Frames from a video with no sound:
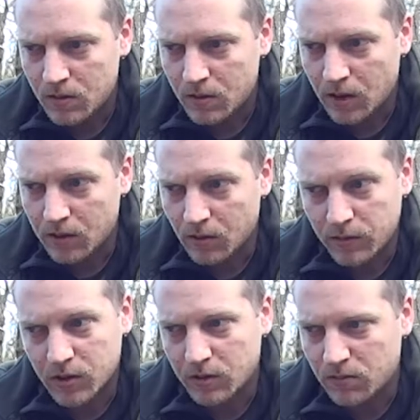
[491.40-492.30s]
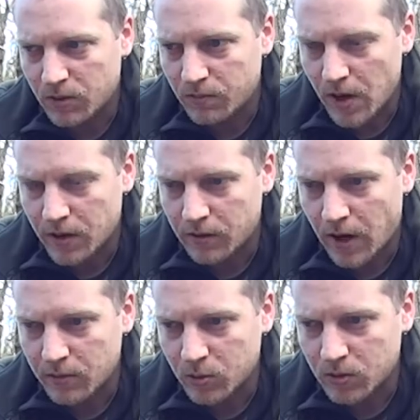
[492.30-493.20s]
And obviously the regular
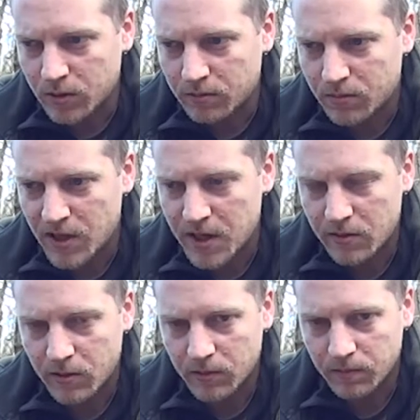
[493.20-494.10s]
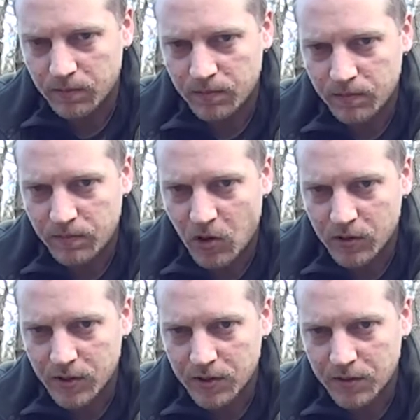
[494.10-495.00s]
animals like deer and
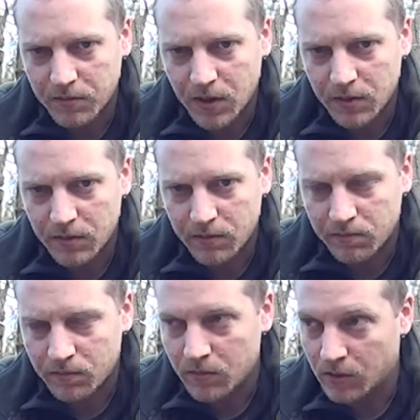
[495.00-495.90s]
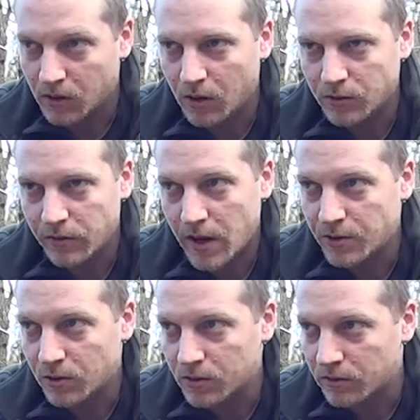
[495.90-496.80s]
foxes and that, loads of
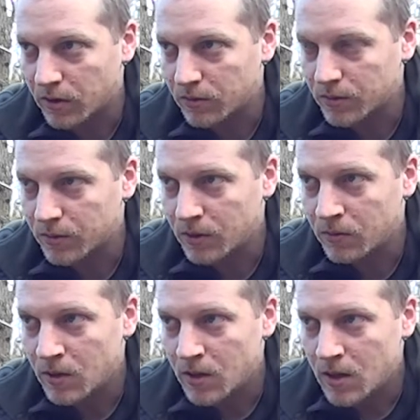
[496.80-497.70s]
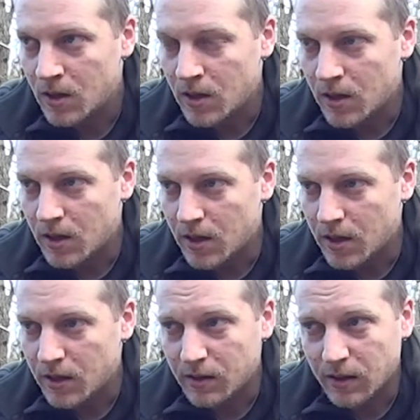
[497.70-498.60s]
hedgehogs around as well,
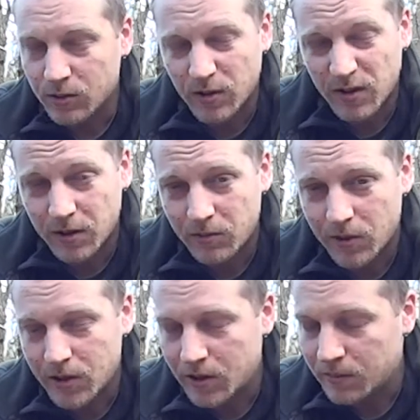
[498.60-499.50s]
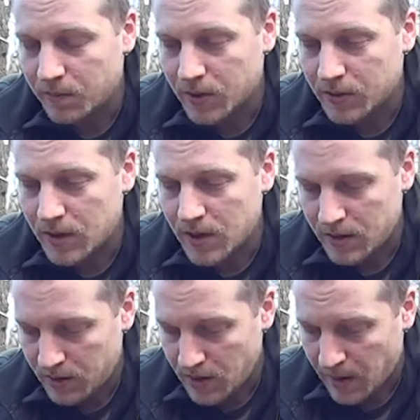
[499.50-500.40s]
and that sort of thing really. But
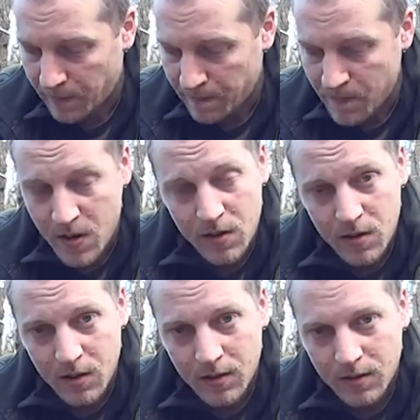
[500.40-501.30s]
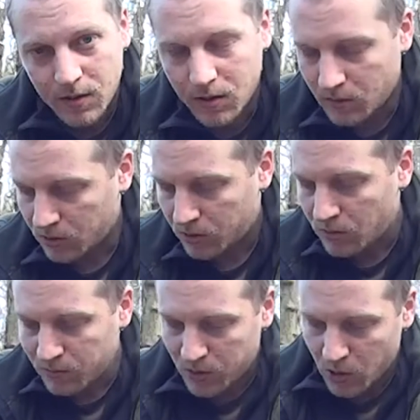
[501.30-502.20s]
yeah, so I'll stop
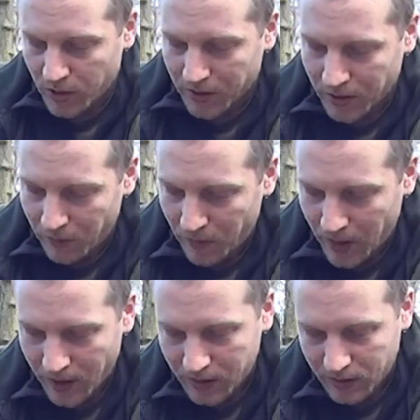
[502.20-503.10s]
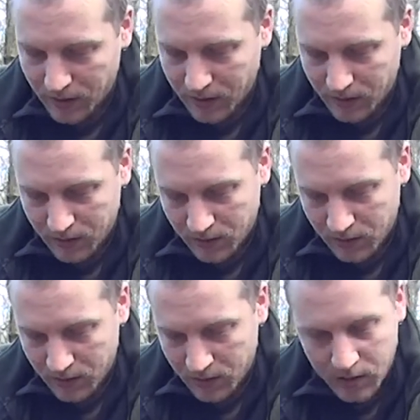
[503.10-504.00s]
talking now and
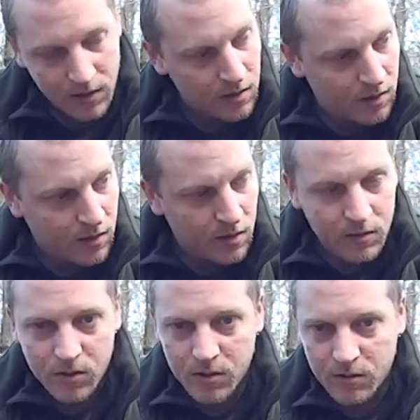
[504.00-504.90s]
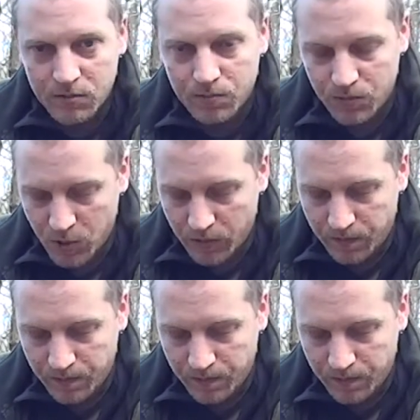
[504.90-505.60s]
just sort